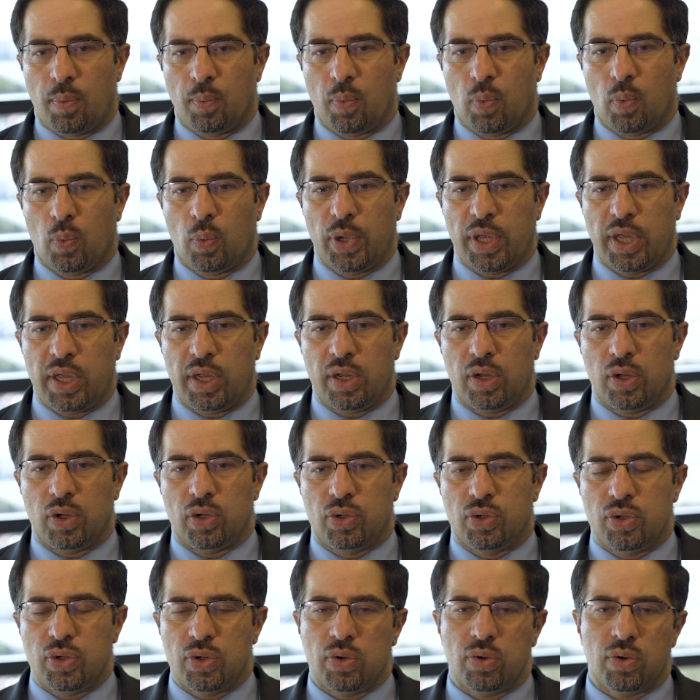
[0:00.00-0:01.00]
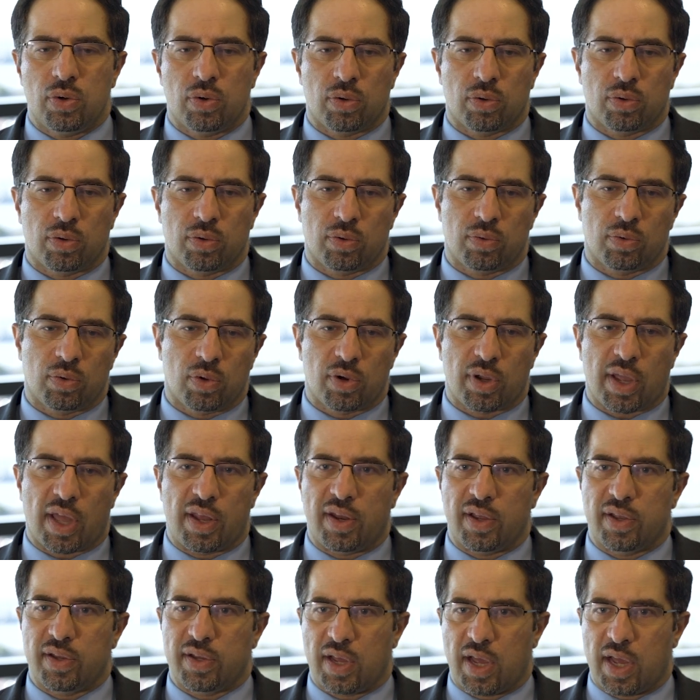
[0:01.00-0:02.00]
We do look
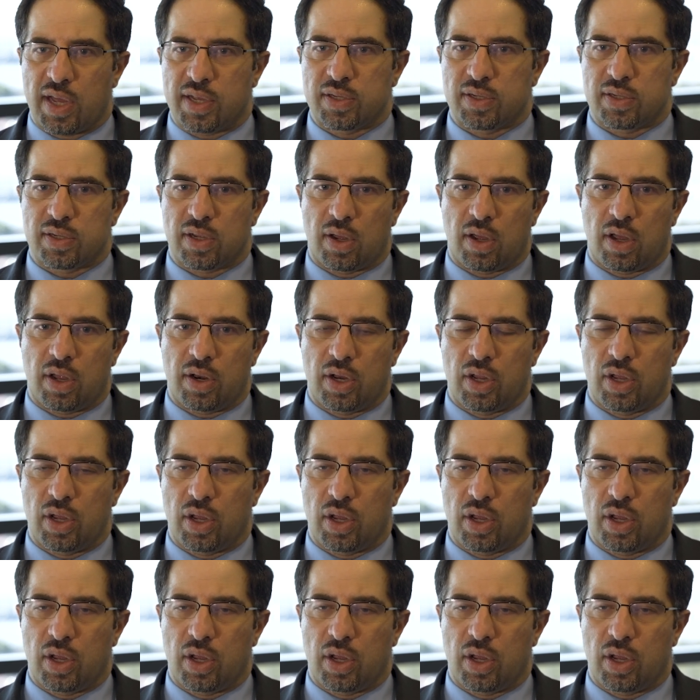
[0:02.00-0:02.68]
at it as an